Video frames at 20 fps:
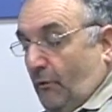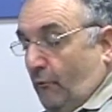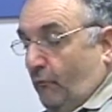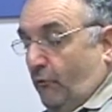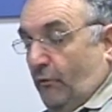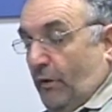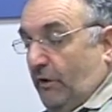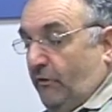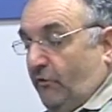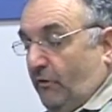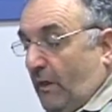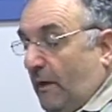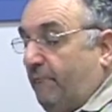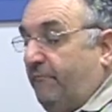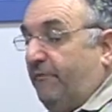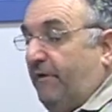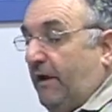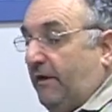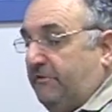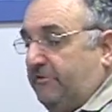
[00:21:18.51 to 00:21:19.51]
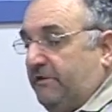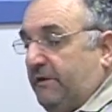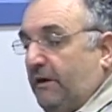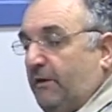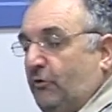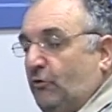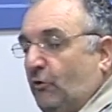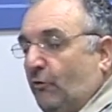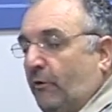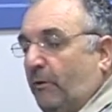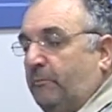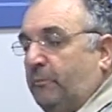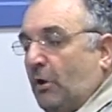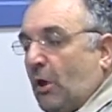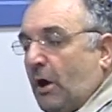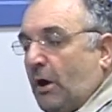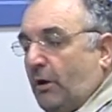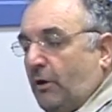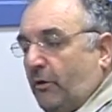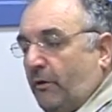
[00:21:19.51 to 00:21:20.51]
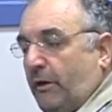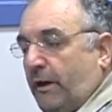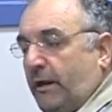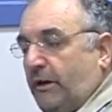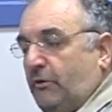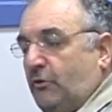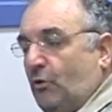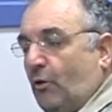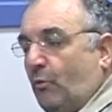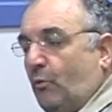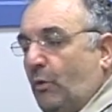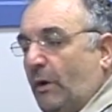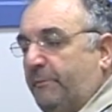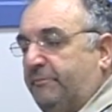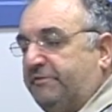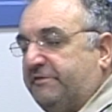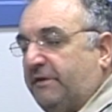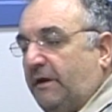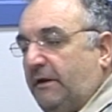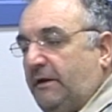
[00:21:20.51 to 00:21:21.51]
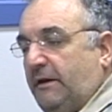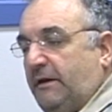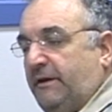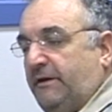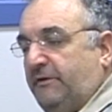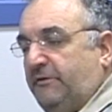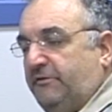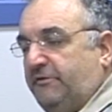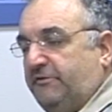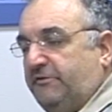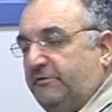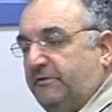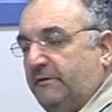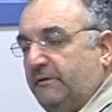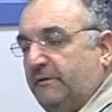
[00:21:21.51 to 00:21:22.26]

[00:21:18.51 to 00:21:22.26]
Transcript: Uh, Rachel, I'm fascinated. You're a blogger, and your website is.